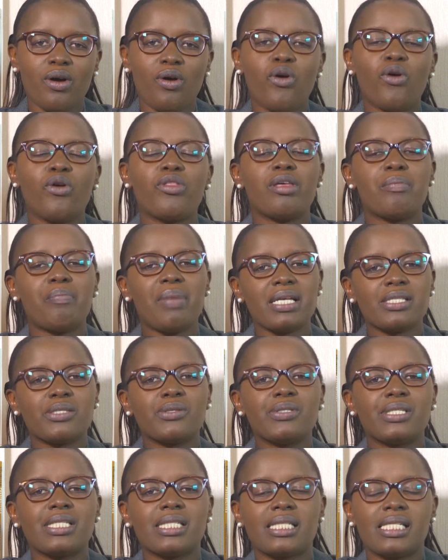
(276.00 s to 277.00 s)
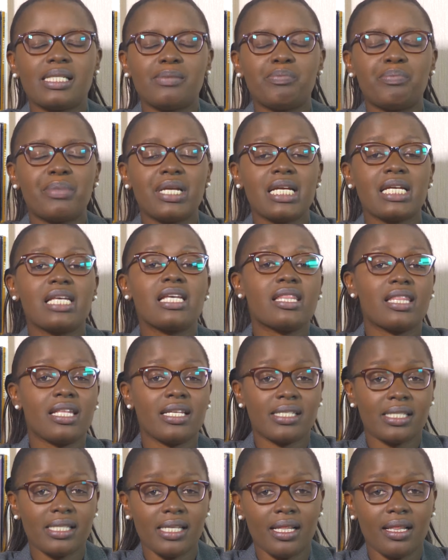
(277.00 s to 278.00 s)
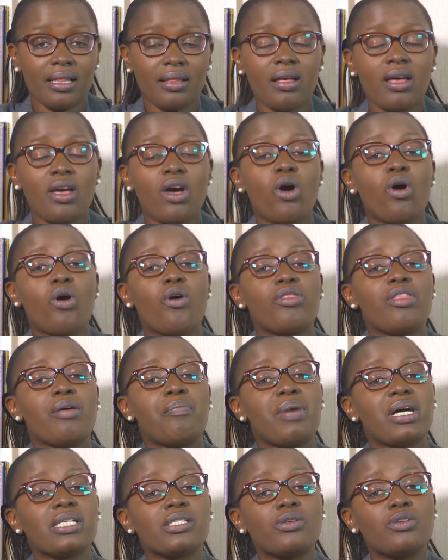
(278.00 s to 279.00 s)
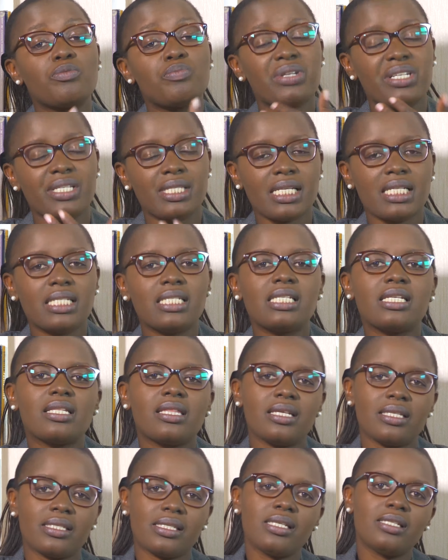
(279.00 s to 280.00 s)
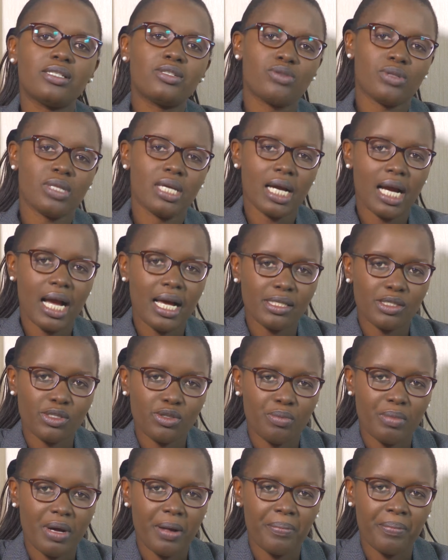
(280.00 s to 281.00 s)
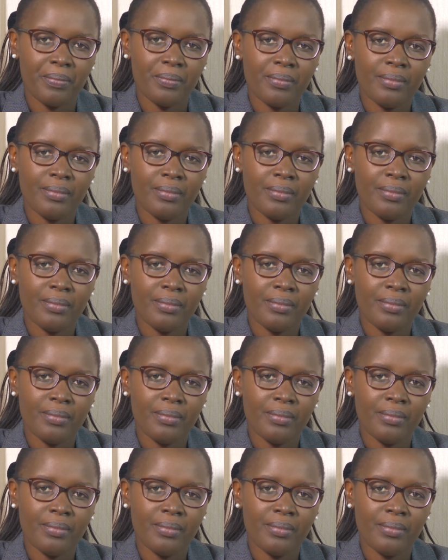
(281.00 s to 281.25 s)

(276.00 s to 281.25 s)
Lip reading: or the person bringing the sale, or the person presenting the sale to the customer.